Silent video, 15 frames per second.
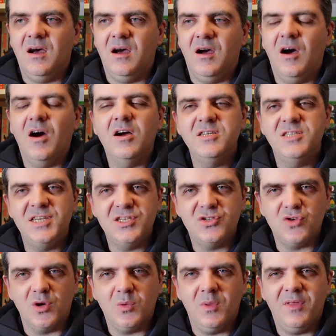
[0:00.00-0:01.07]
how she
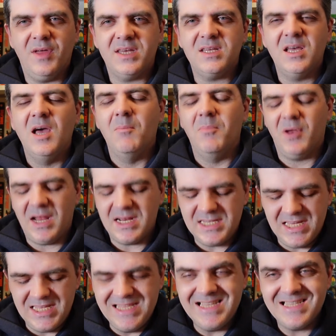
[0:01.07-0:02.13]
struggled with that, but
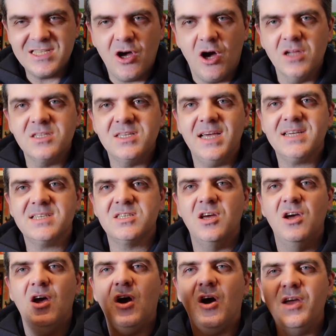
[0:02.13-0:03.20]
actually in this context,
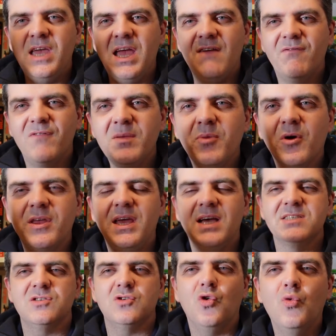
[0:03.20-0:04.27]
how everybody
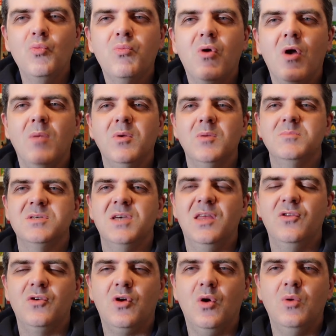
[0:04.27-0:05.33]
has their own problems
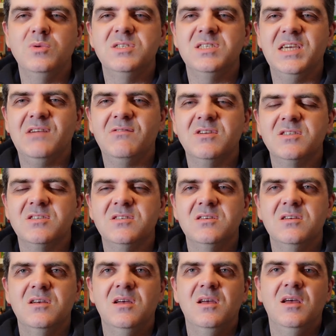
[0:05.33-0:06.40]
and their own
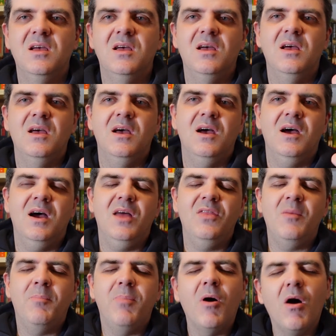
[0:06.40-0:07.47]
secrets. And
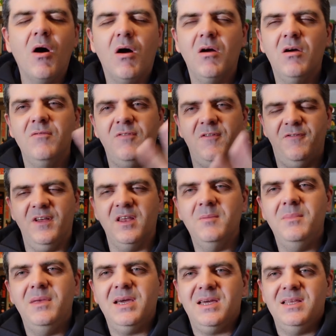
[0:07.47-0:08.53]
the power of the
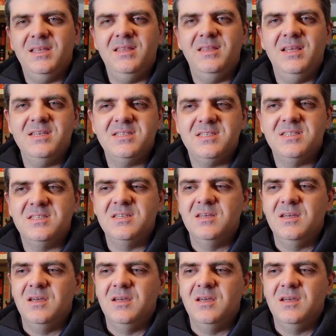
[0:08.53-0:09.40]
filmmaking in this